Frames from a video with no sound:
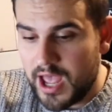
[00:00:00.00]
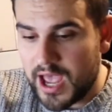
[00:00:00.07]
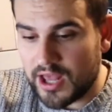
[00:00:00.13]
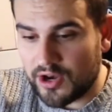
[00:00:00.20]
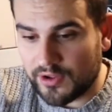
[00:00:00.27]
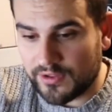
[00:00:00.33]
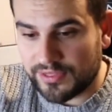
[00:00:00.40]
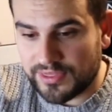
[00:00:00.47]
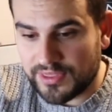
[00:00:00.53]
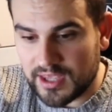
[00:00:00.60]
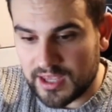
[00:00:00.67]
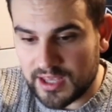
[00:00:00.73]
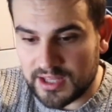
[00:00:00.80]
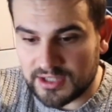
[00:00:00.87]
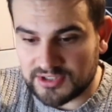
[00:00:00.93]
And I
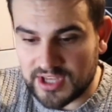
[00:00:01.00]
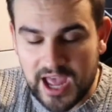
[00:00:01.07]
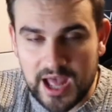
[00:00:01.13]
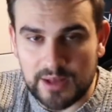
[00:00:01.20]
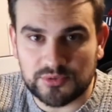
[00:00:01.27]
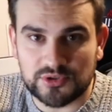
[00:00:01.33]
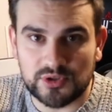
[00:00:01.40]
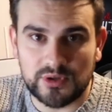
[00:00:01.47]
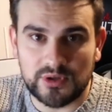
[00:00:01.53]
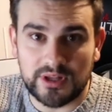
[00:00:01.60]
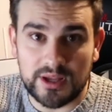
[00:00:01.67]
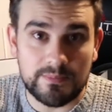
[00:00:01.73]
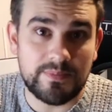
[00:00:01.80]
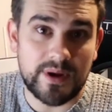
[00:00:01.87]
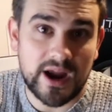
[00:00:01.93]
think it's absolutely
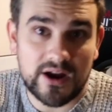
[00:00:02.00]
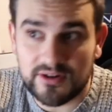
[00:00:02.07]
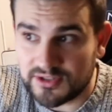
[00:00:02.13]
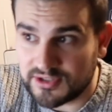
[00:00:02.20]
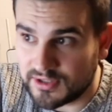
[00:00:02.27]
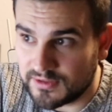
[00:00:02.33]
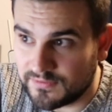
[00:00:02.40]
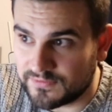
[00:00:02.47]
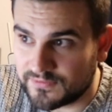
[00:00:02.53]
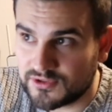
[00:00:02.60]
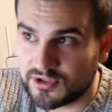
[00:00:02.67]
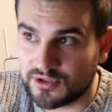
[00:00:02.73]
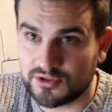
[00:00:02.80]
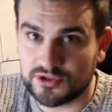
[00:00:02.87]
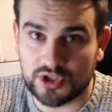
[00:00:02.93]
imperative
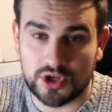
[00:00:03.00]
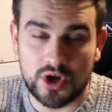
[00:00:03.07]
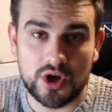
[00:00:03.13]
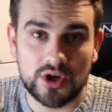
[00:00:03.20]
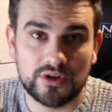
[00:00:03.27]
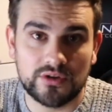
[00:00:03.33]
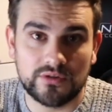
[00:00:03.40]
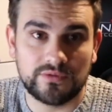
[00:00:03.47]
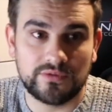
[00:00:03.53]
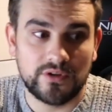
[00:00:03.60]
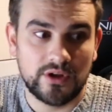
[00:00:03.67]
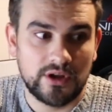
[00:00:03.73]
to kind of